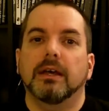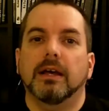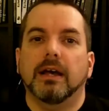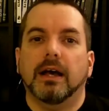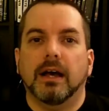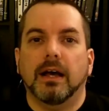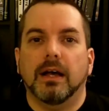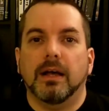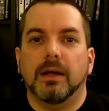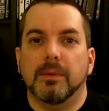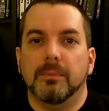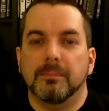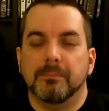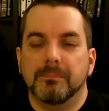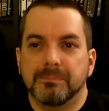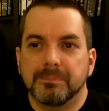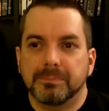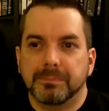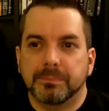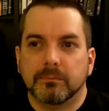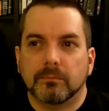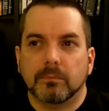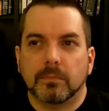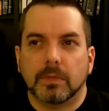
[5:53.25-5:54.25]

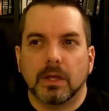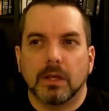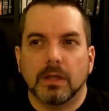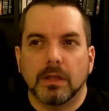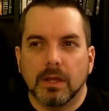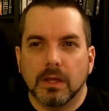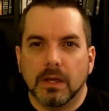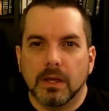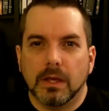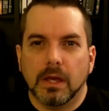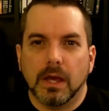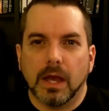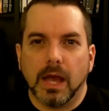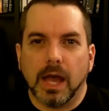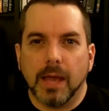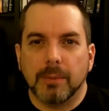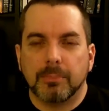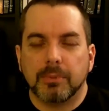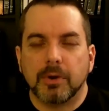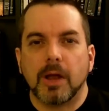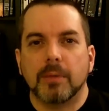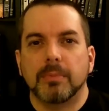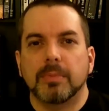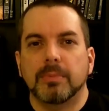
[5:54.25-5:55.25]
I
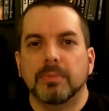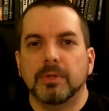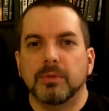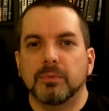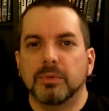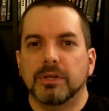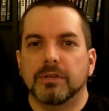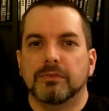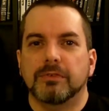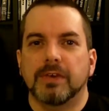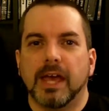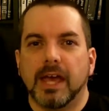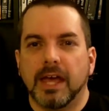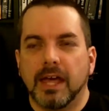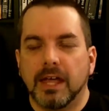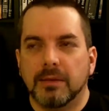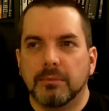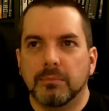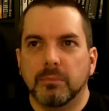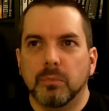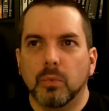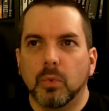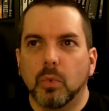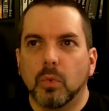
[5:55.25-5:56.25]
probably would have
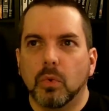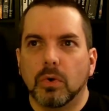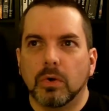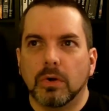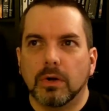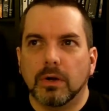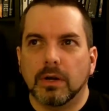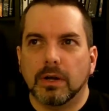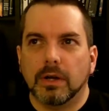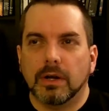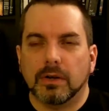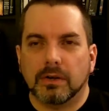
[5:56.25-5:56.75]
had more,